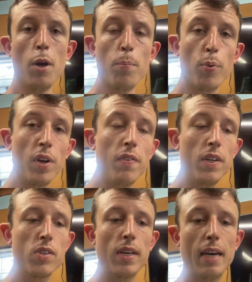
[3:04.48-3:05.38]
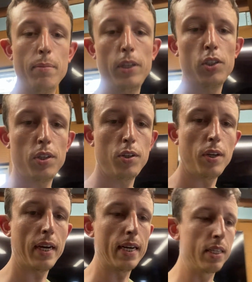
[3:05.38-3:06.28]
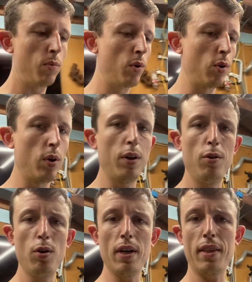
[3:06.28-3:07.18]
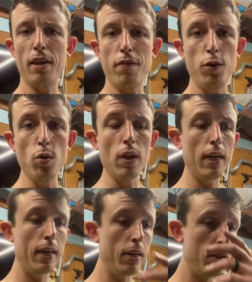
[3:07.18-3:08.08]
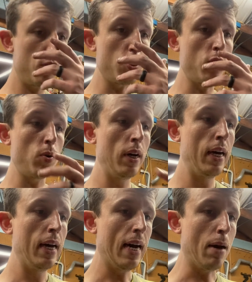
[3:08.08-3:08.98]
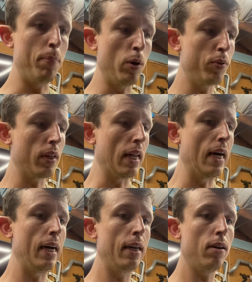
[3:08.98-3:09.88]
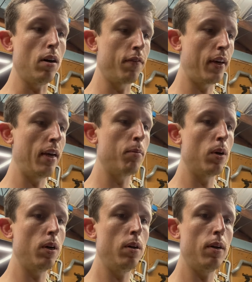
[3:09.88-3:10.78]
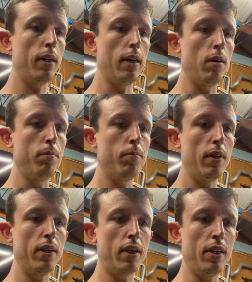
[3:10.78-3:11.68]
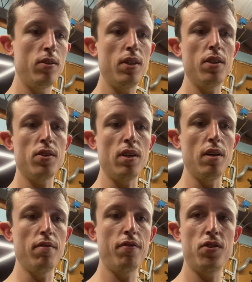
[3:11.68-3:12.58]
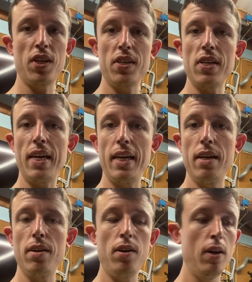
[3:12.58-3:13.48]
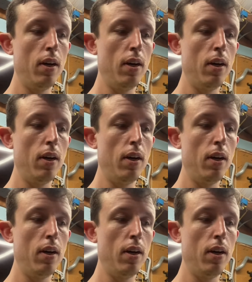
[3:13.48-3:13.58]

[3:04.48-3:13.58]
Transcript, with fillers: Previously, I mentioned to you guys that we were going to do, I think, a fuel line. So I built the line off camera. Um, it consists of 6 AN,